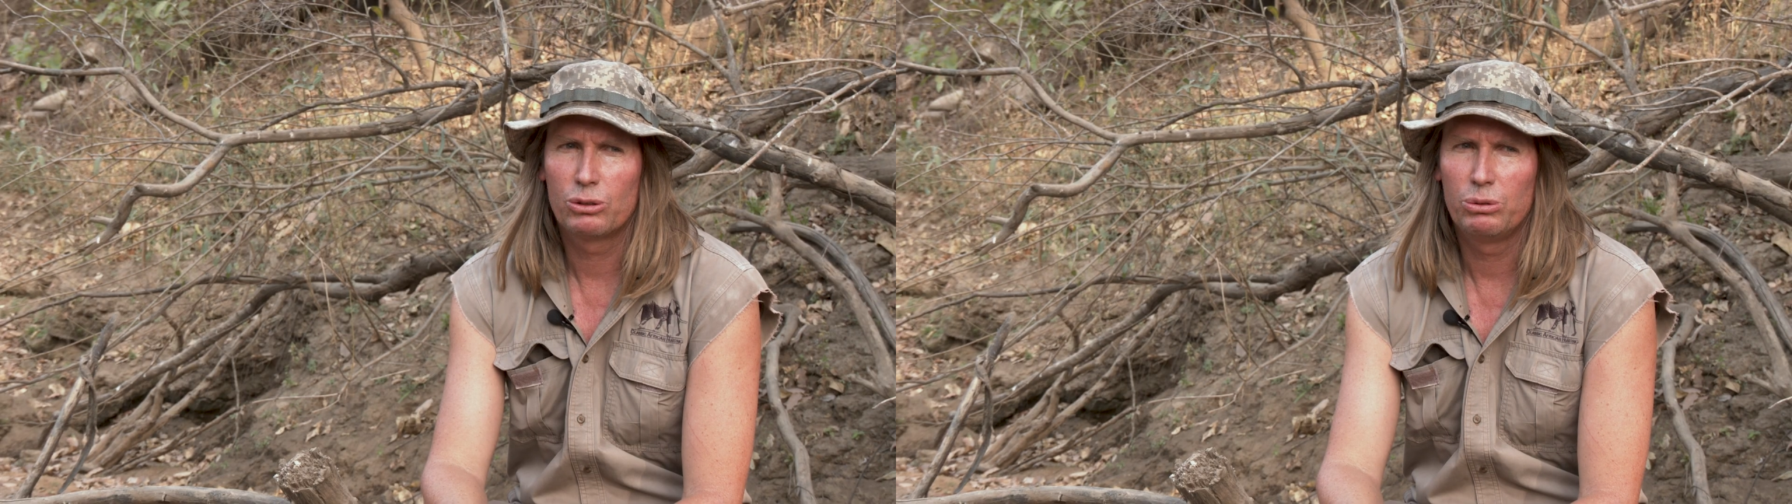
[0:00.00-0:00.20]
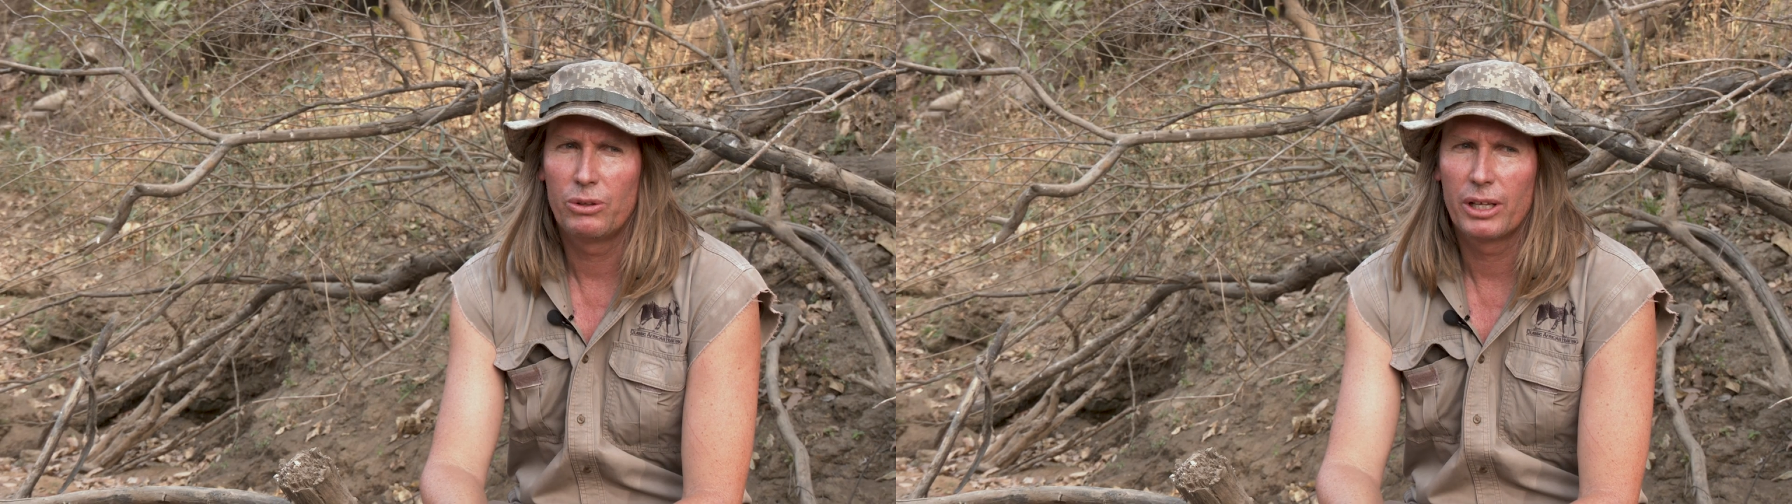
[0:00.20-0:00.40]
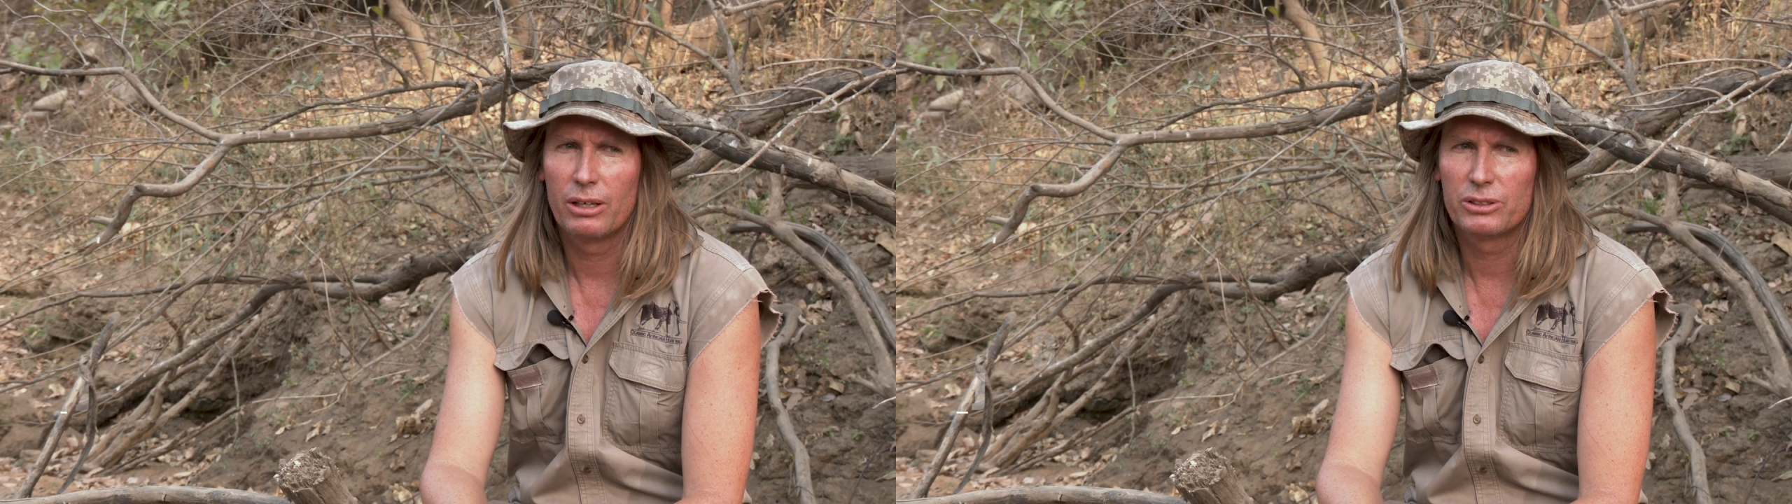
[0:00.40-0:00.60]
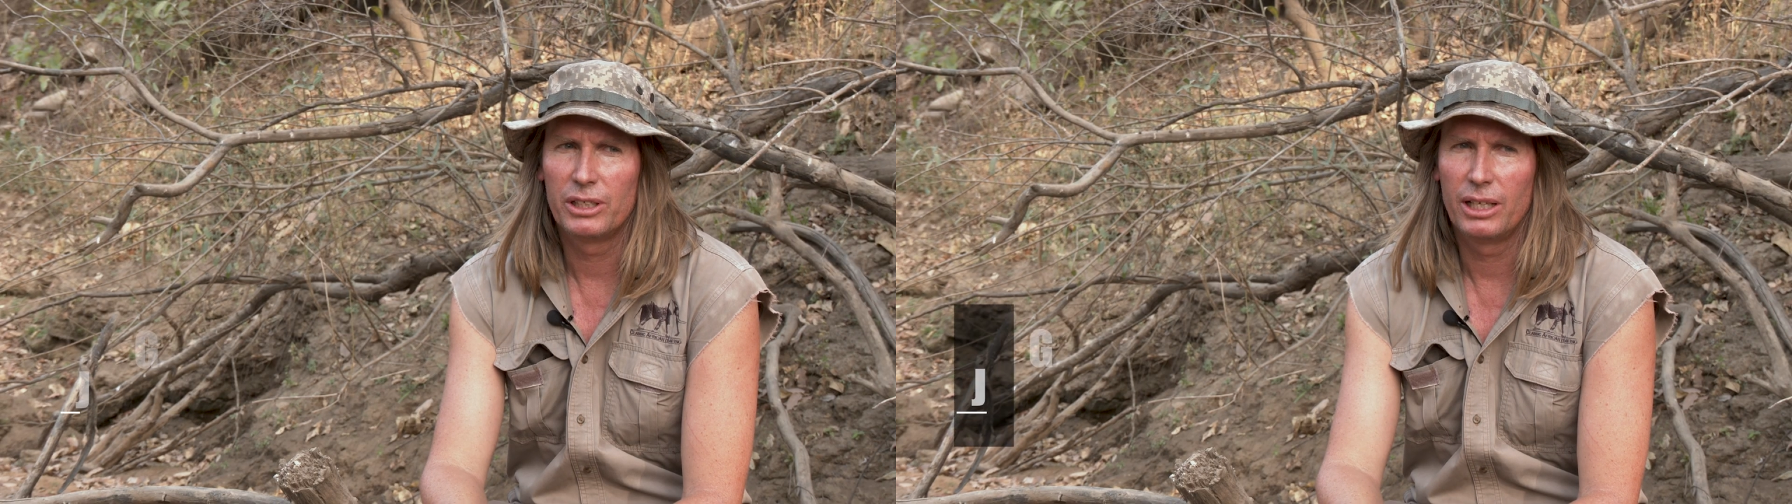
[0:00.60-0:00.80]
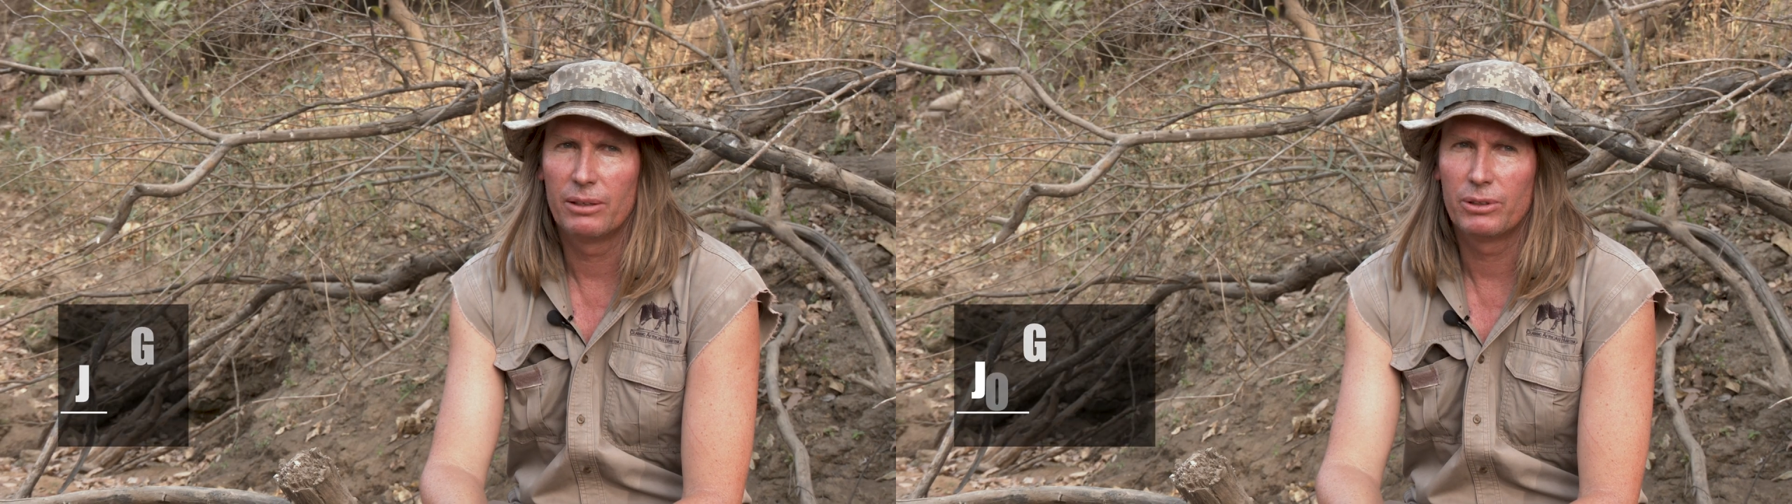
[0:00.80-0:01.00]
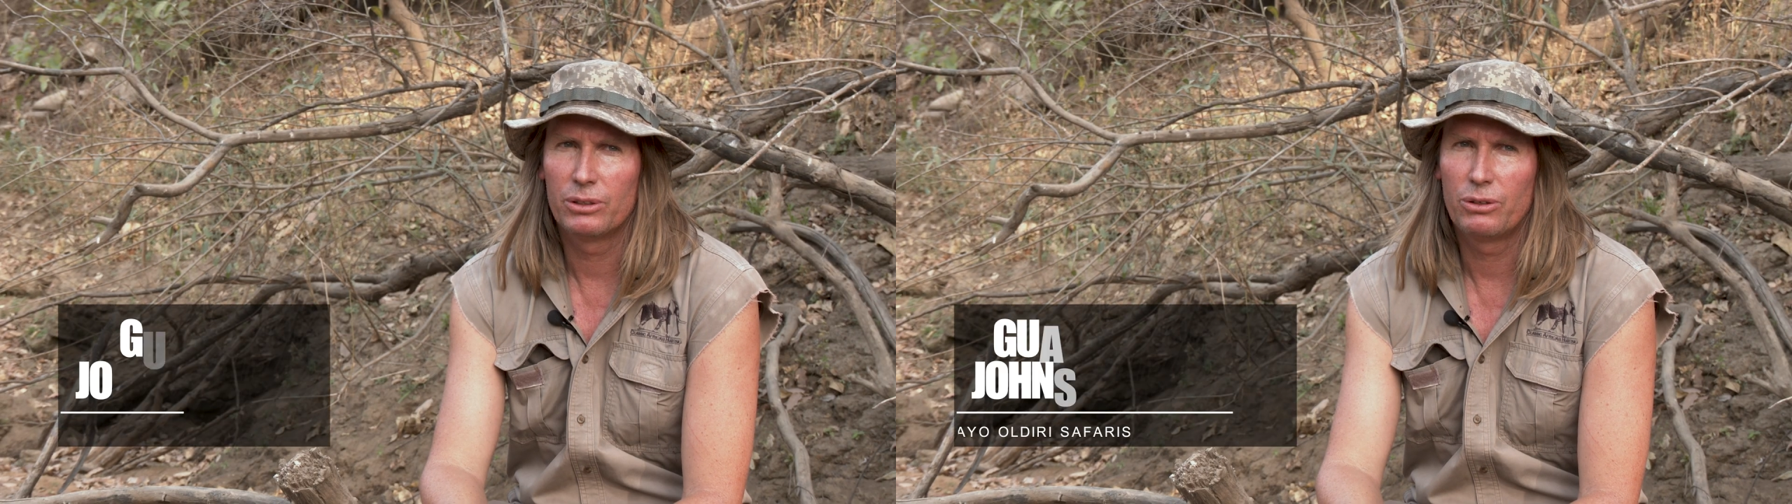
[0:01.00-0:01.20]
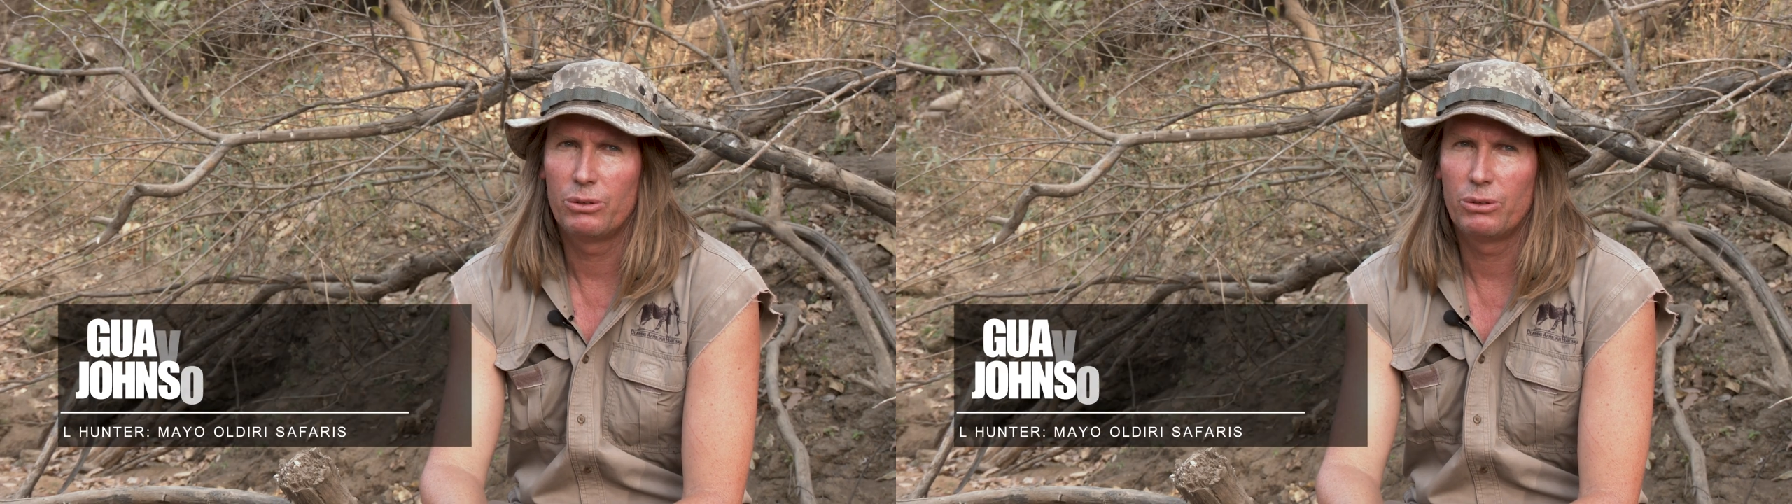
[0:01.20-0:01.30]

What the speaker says: 2011